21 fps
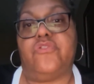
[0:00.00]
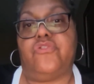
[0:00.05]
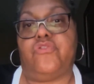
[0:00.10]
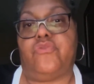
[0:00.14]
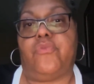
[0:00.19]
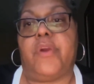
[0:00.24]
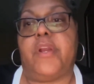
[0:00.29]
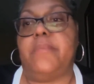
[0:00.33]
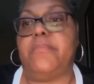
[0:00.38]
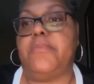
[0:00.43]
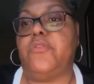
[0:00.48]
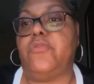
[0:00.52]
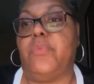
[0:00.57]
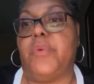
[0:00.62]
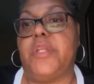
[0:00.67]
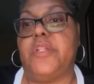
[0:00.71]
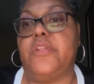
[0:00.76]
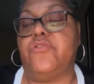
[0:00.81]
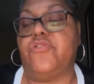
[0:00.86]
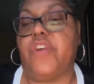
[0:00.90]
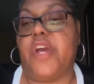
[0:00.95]
Strait
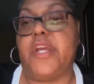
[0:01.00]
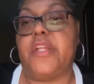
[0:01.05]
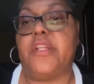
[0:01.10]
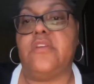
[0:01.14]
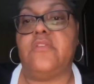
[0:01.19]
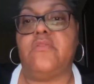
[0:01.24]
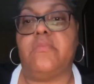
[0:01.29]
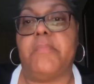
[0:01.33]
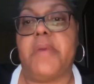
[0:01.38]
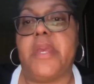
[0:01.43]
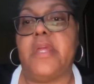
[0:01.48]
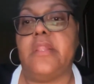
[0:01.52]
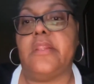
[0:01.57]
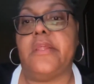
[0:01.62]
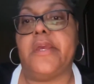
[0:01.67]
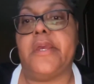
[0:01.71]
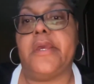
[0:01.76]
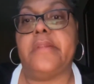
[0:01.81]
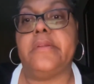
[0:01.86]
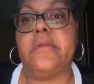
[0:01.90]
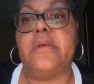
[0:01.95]
between the Chinese
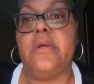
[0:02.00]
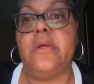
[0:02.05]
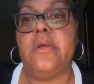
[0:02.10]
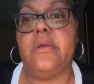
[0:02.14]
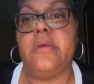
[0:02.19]
mainland